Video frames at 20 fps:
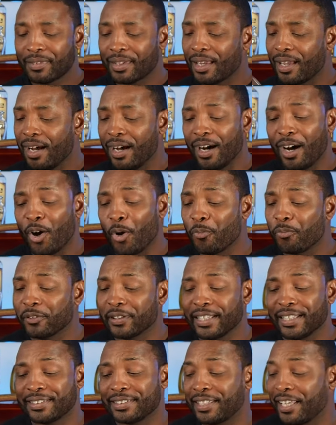Uh,
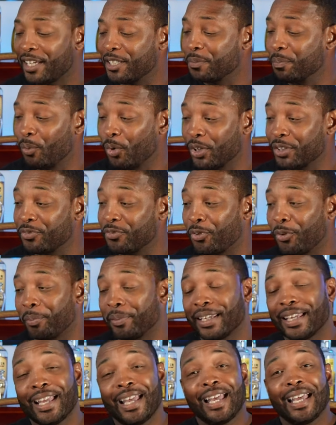hopefully it stays moist for
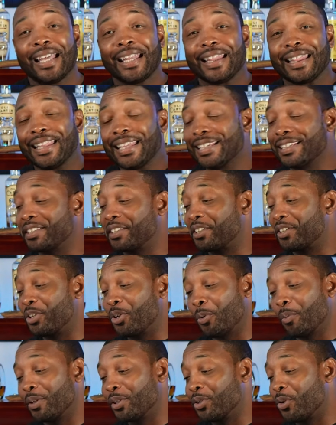me. This
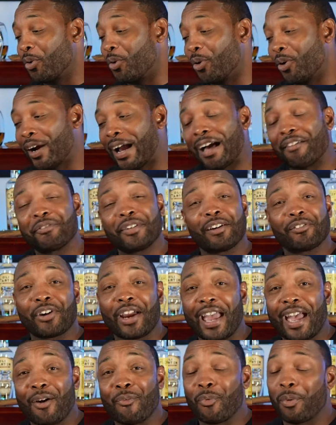humidor, I've never
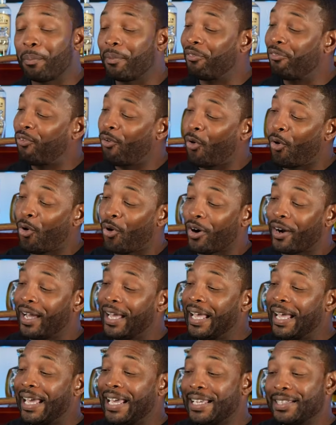had one before.
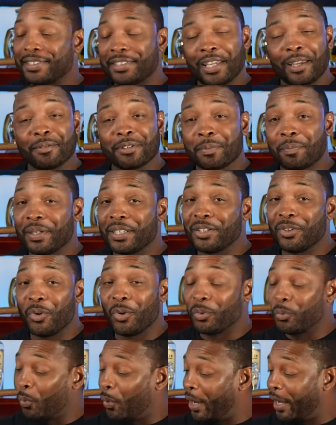It seems to be
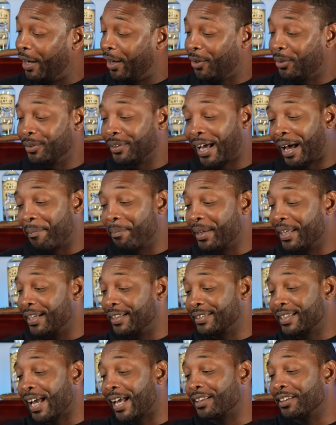doing well. I mean,
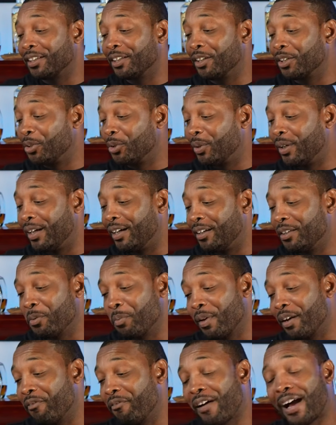it's got the little uh,
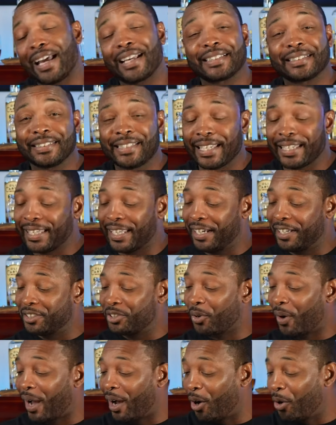humidifying stick in it,
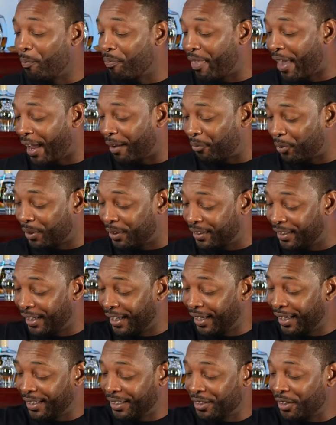so I hope that one,
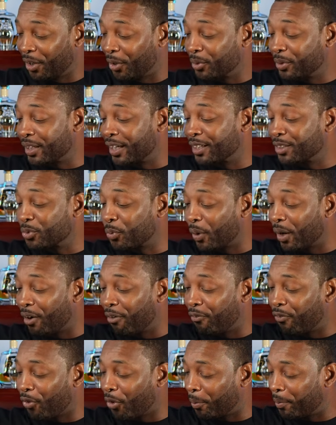you know, does well
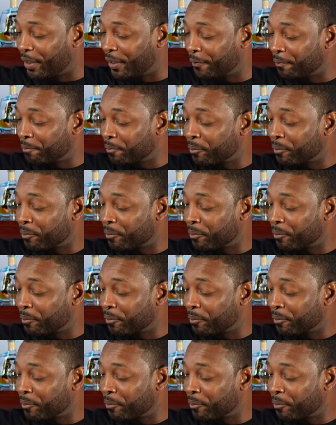for me.